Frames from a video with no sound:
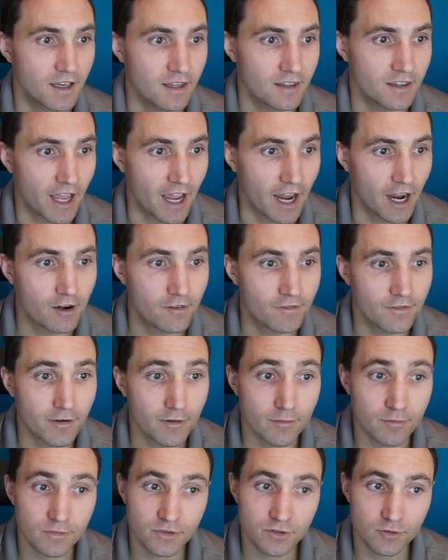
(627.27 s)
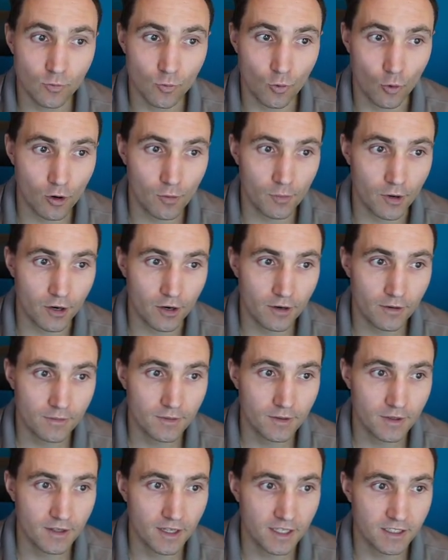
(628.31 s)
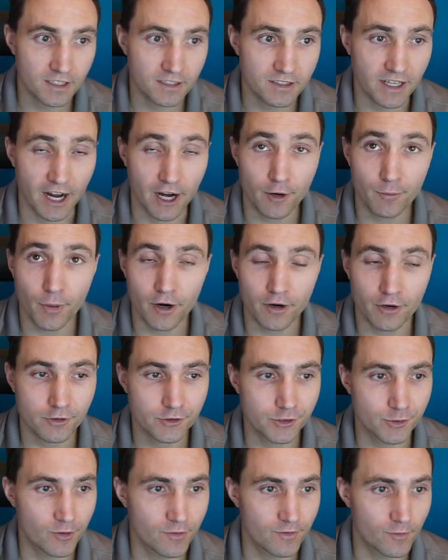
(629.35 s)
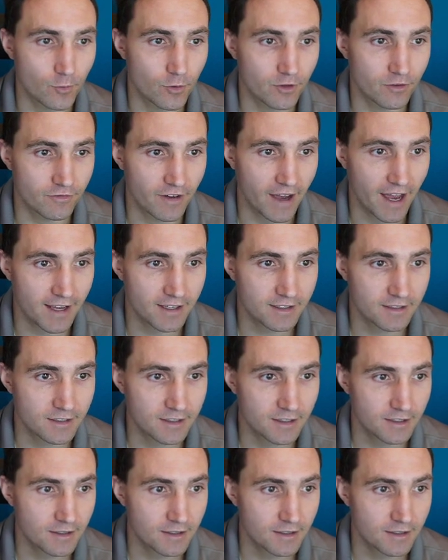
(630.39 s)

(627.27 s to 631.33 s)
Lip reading: The air feels warmer. It's because the air particles are moving really fast.